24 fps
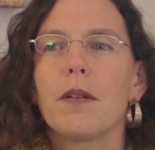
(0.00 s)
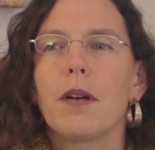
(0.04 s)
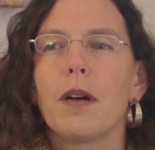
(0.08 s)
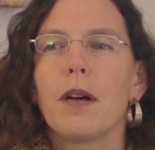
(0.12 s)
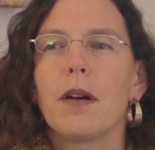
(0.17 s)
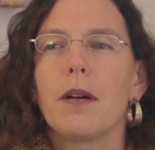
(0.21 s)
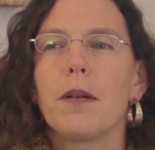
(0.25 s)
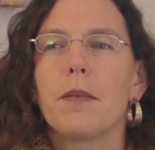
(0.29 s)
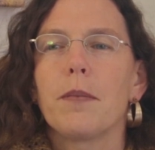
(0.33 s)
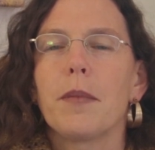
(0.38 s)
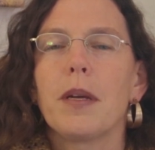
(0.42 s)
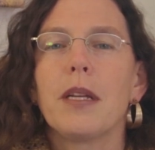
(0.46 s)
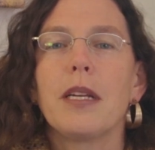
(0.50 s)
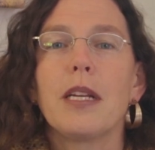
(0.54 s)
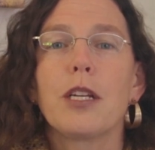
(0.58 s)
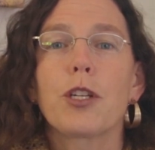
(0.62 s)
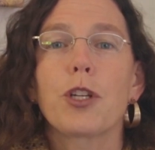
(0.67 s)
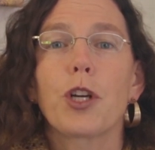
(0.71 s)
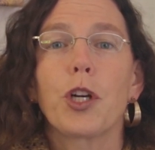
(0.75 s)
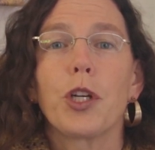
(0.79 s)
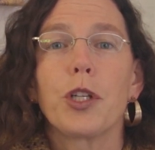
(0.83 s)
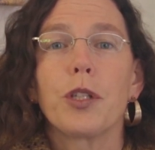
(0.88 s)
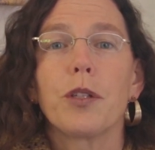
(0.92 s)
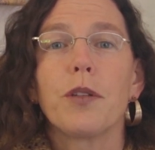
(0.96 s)

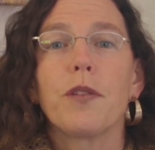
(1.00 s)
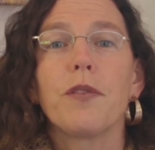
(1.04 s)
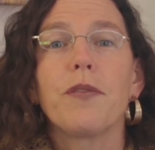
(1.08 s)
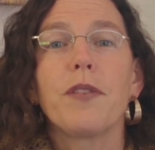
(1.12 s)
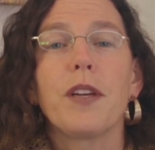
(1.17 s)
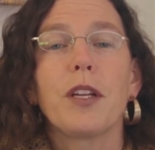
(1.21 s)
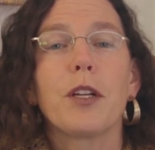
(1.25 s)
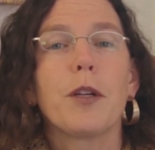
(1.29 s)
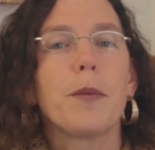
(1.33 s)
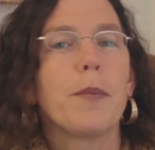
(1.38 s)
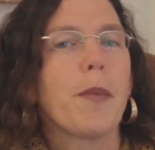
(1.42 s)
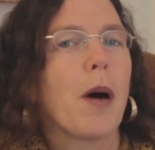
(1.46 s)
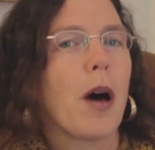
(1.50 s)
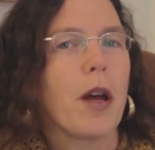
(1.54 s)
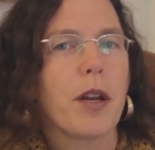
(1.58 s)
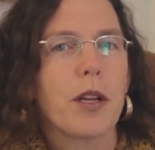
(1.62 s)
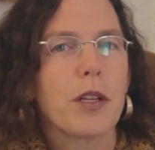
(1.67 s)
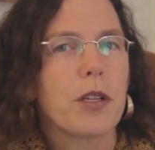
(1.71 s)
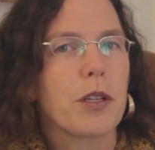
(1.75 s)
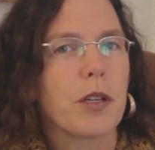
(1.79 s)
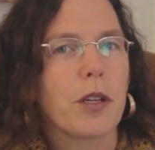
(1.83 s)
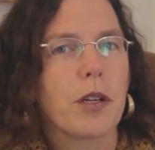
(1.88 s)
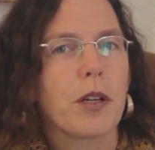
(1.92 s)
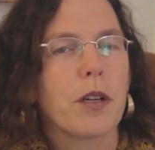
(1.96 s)
internal fetal
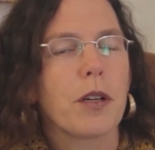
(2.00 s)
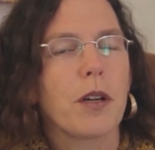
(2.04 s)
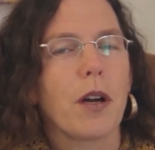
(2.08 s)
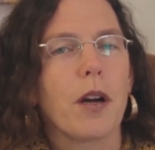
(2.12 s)
monitor